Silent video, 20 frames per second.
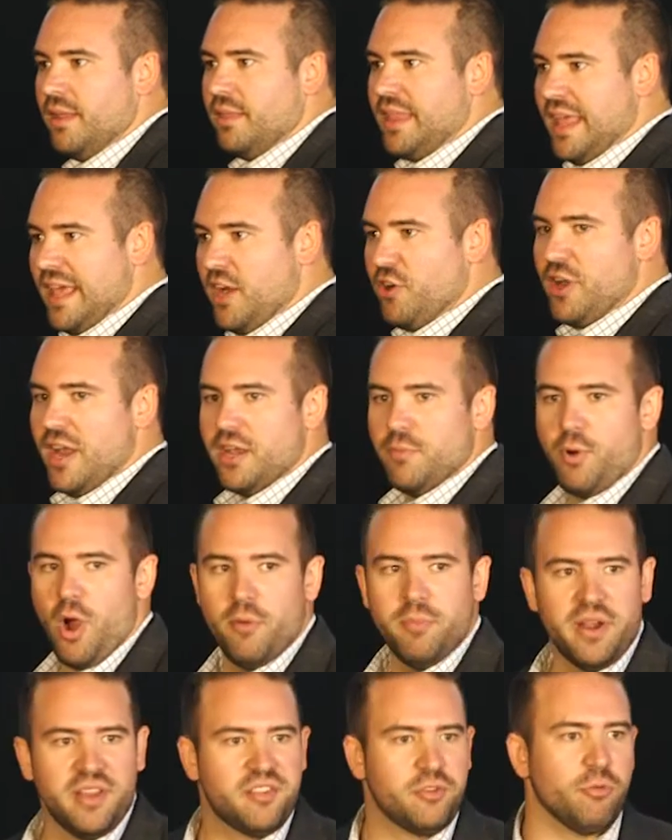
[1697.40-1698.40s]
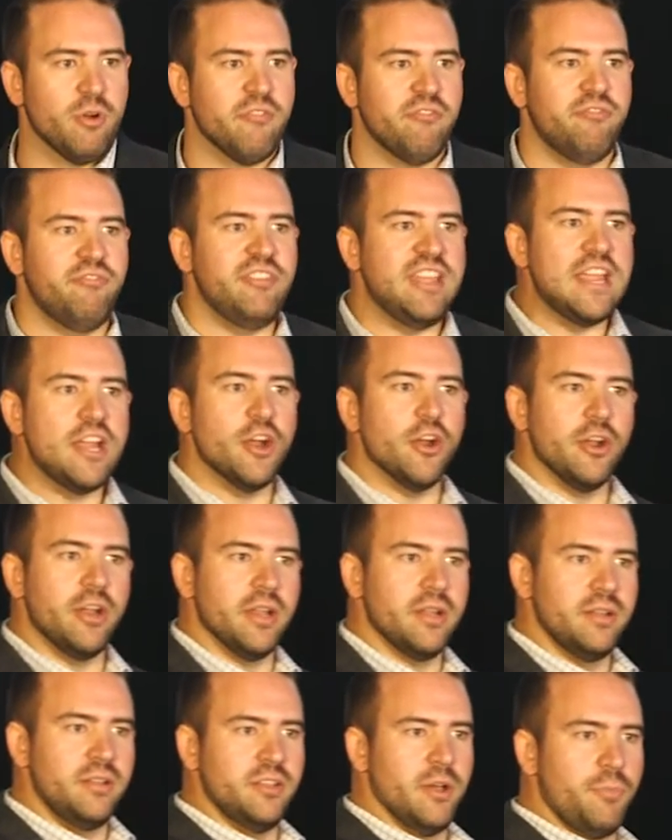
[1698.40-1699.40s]
the internet department is a
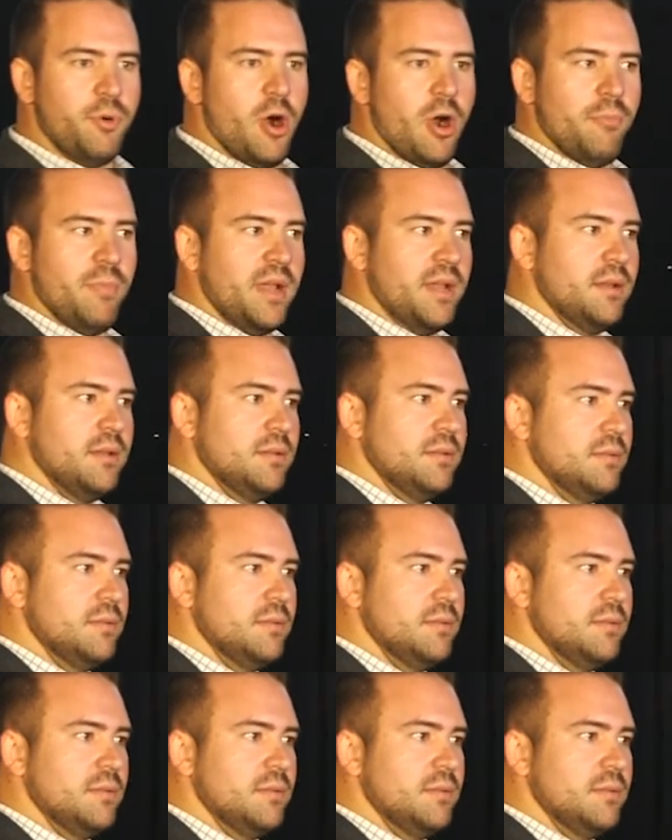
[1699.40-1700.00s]
revered department.